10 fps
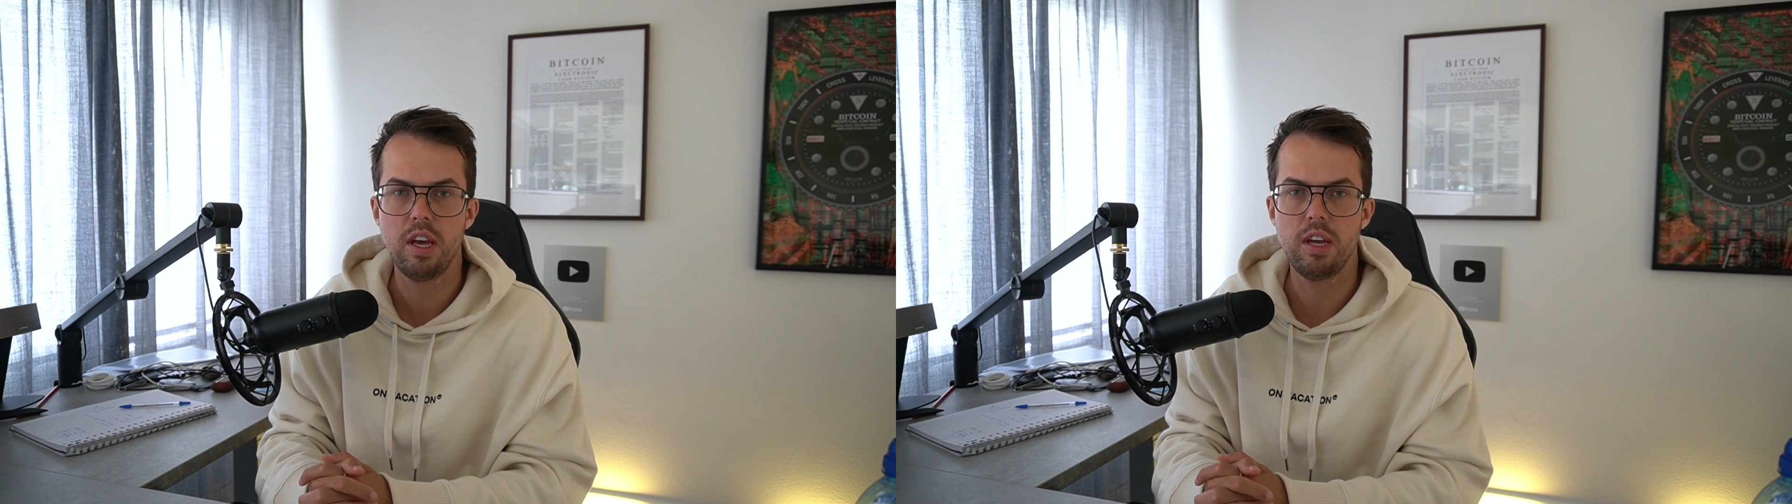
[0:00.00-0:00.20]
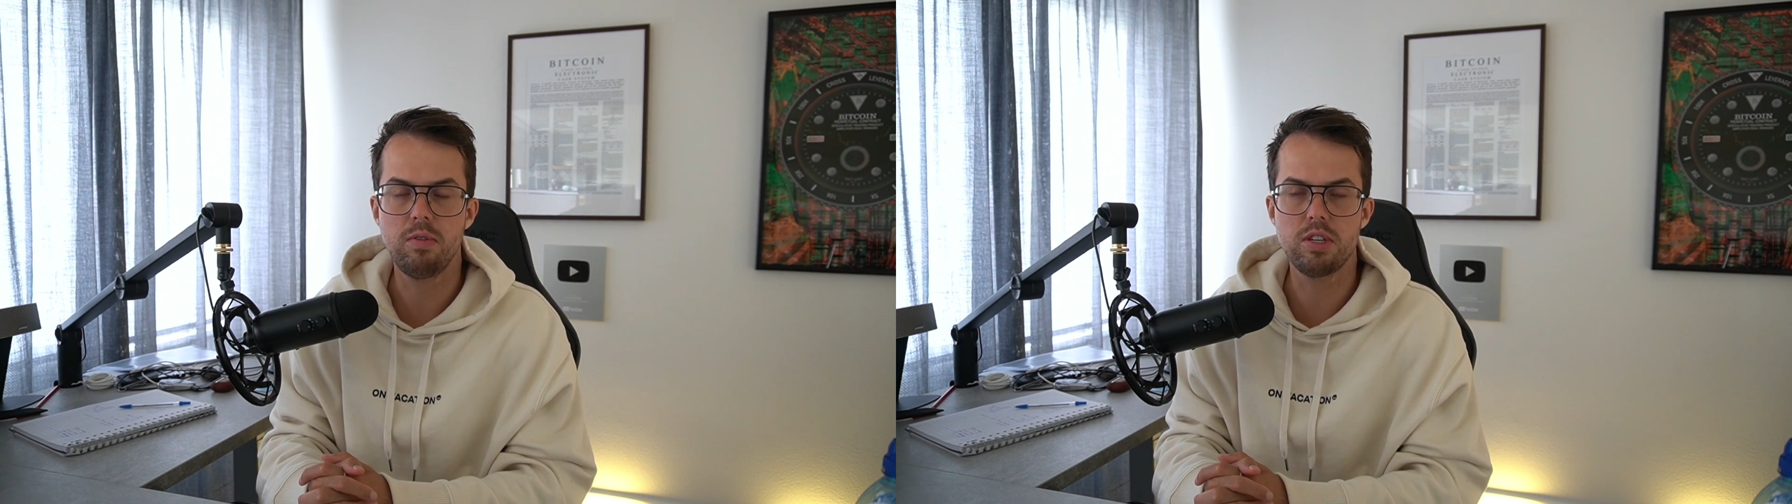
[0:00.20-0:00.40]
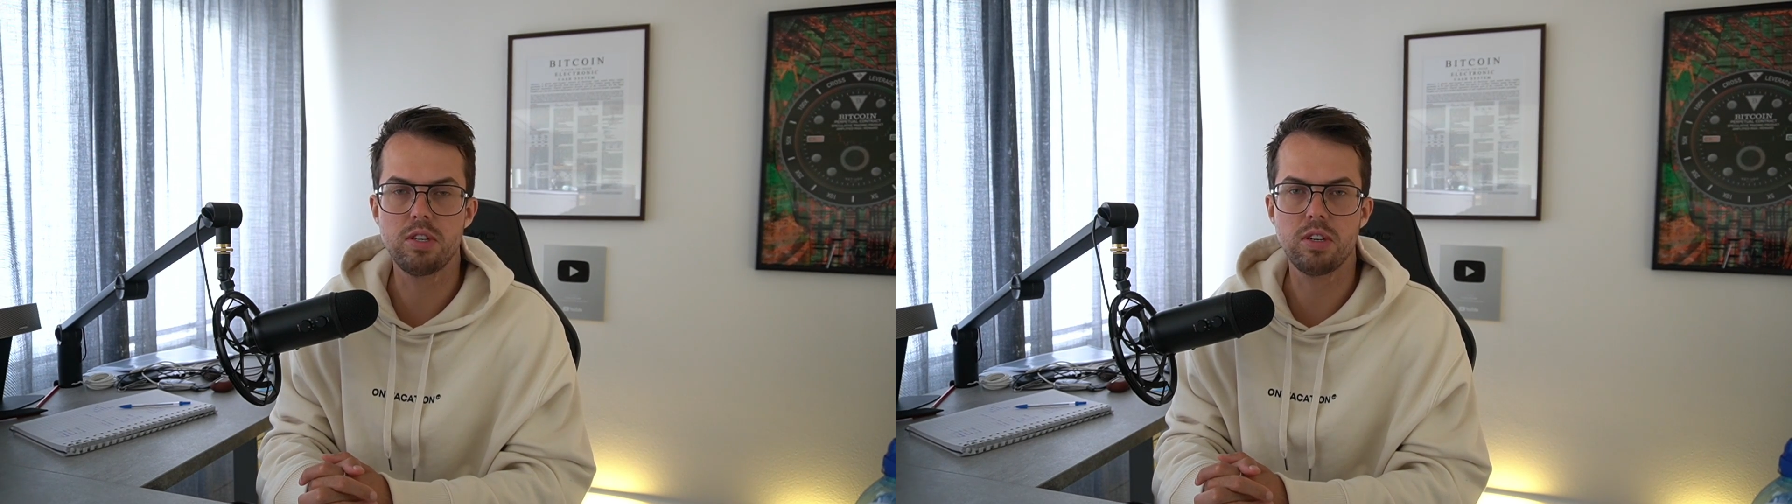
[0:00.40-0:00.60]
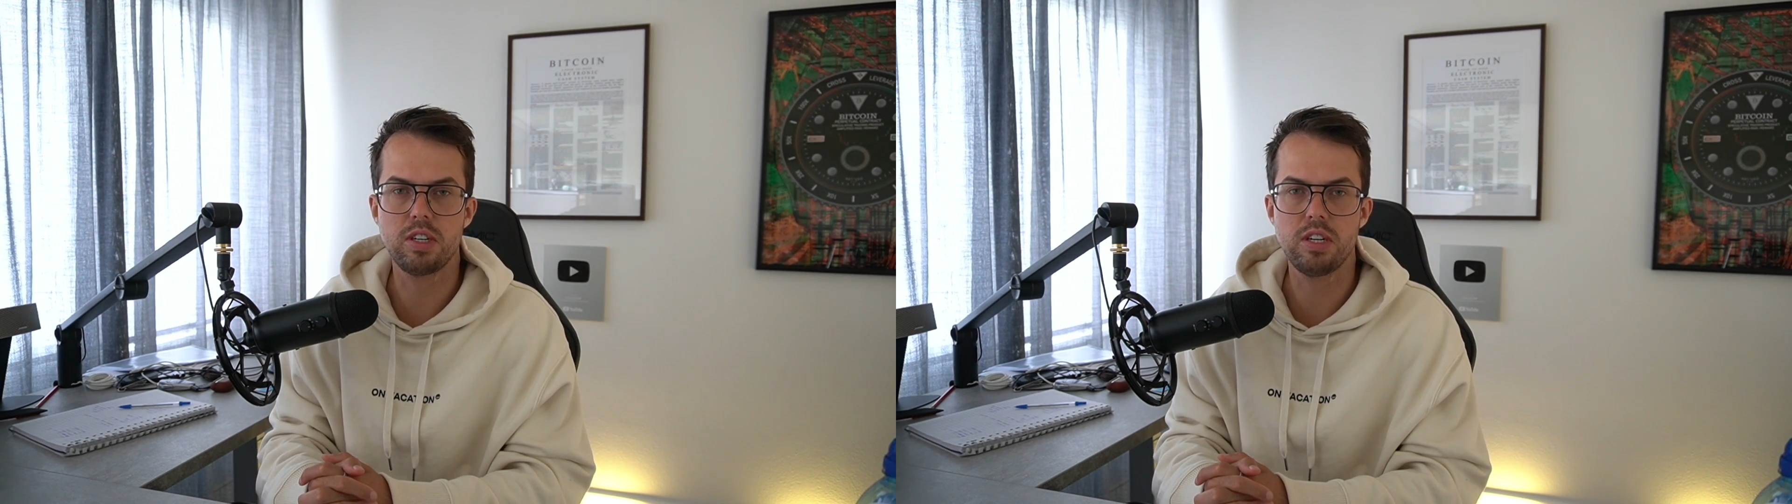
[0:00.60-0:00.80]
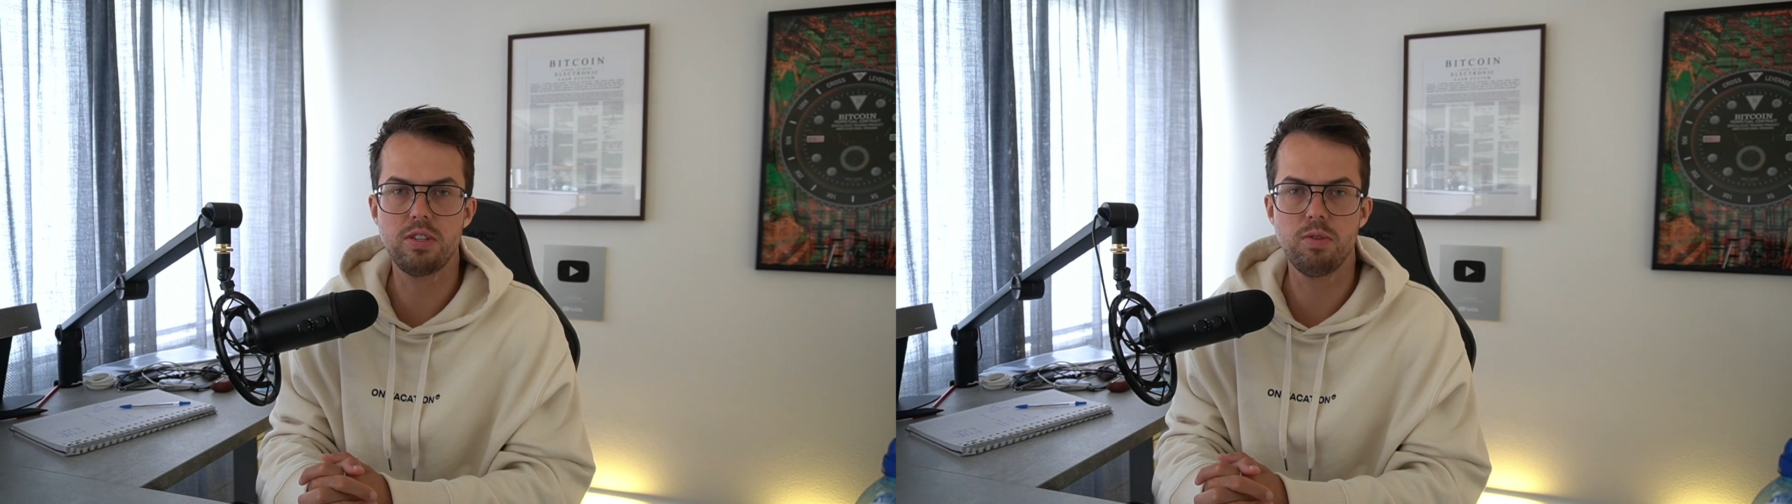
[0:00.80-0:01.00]
it
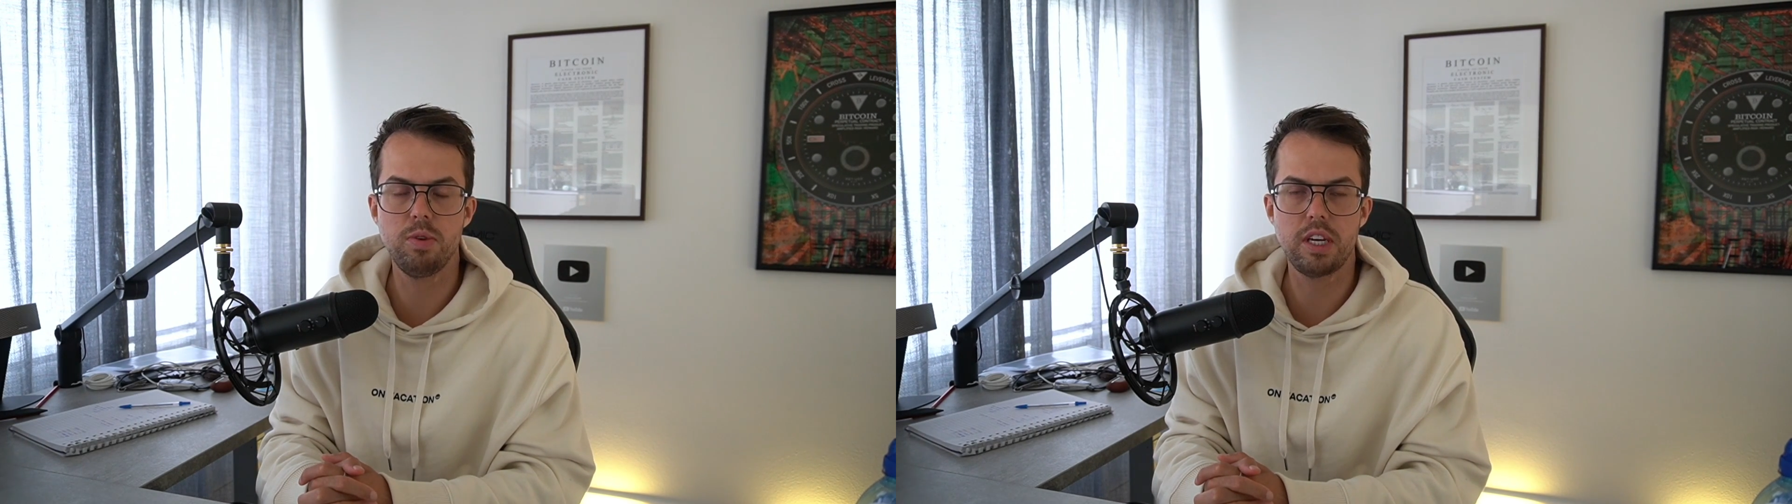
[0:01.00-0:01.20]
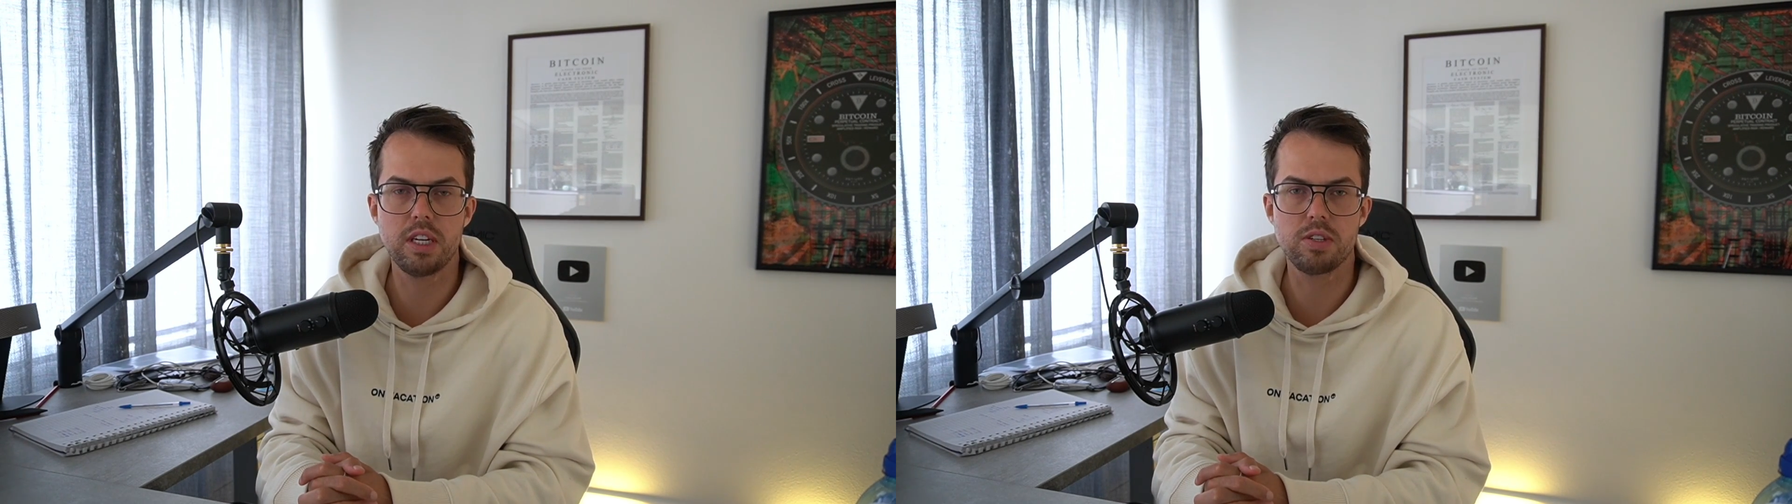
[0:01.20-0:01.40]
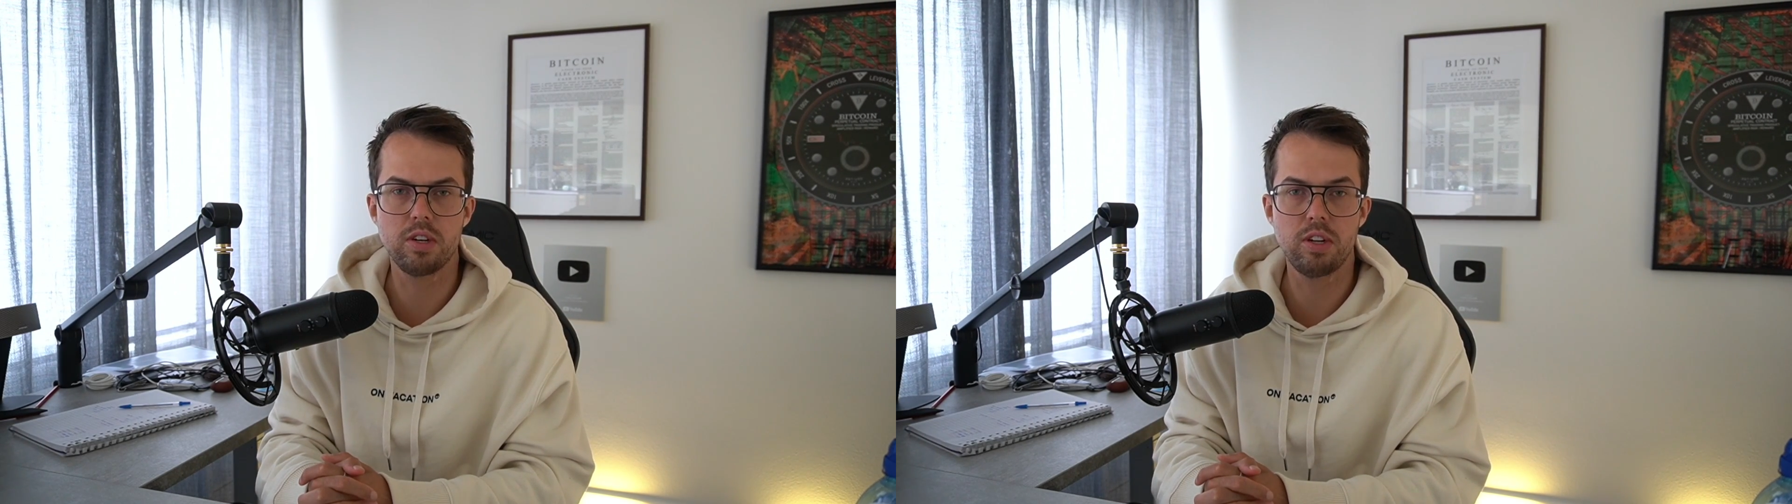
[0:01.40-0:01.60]
resulted into weakness on